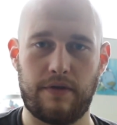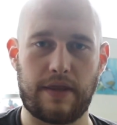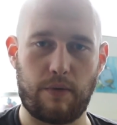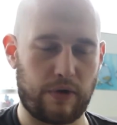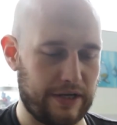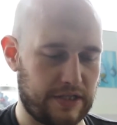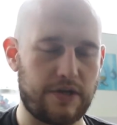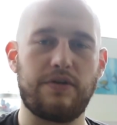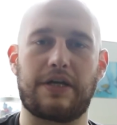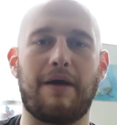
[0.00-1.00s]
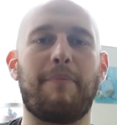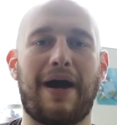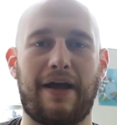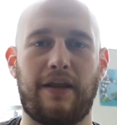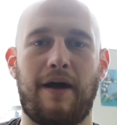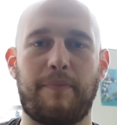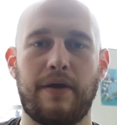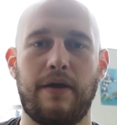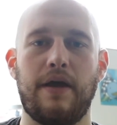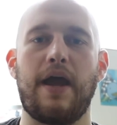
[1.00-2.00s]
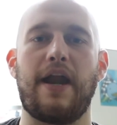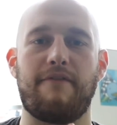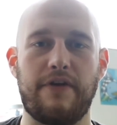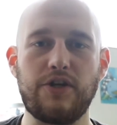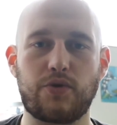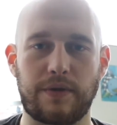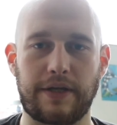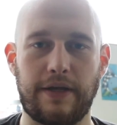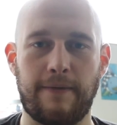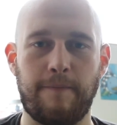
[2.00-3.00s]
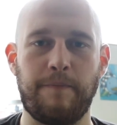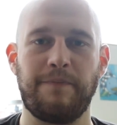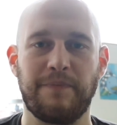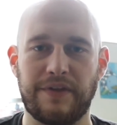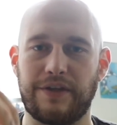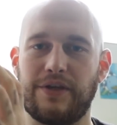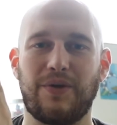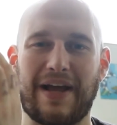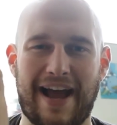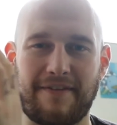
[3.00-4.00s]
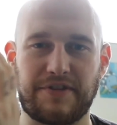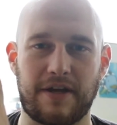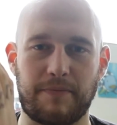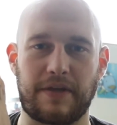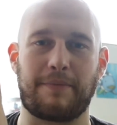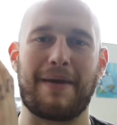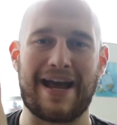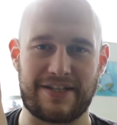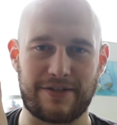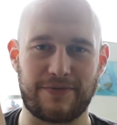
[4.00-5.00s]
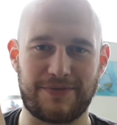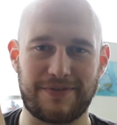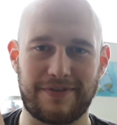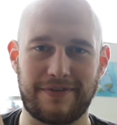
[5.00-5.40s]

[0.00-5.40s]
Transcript: They will continue to compile up. And eventually, you'll have something massive.